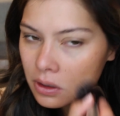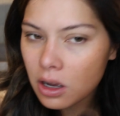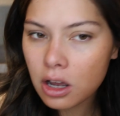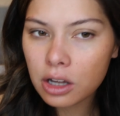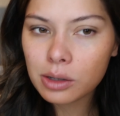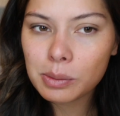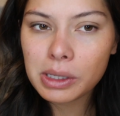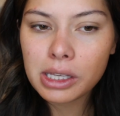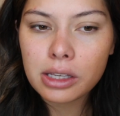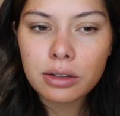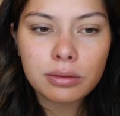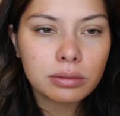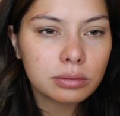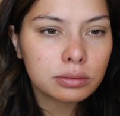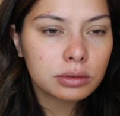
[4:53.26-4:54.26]
on me.
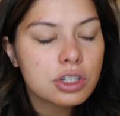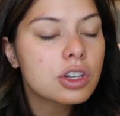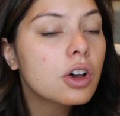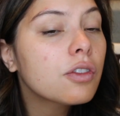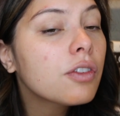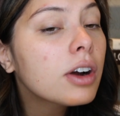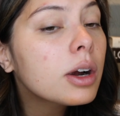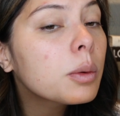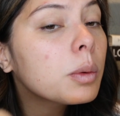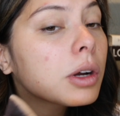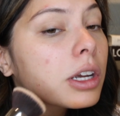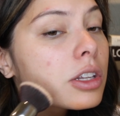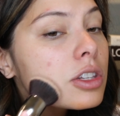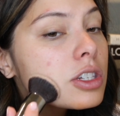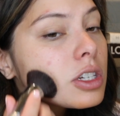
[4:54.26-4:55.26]
So far we're
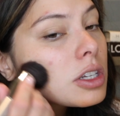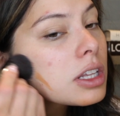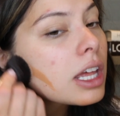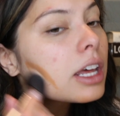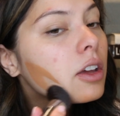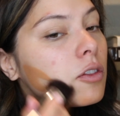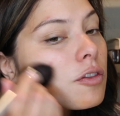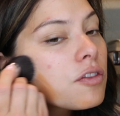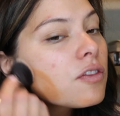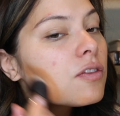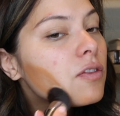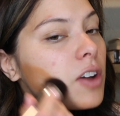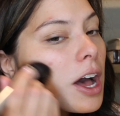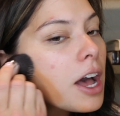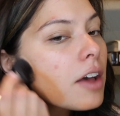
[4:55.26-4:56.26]
into like
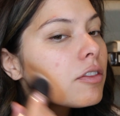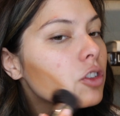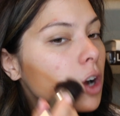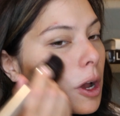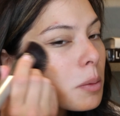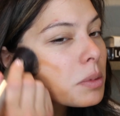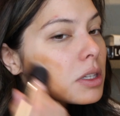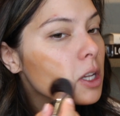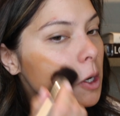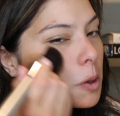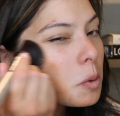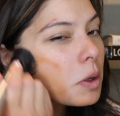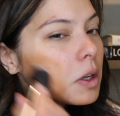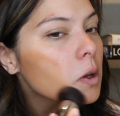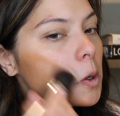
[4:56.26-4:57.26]
five drops.
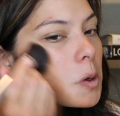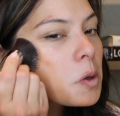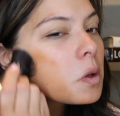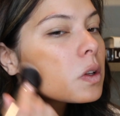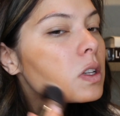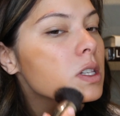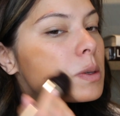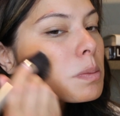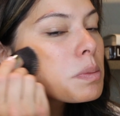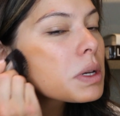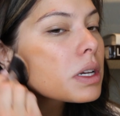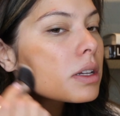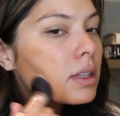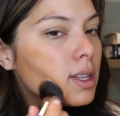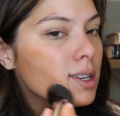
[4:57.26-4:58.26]
There we go. Let's
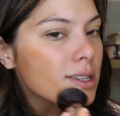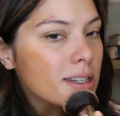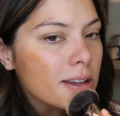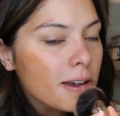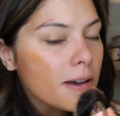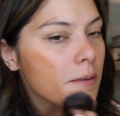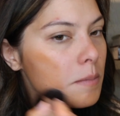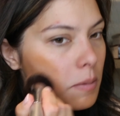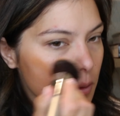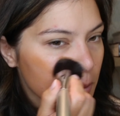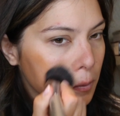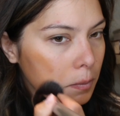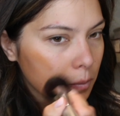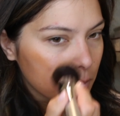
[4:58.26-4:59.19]
build this up.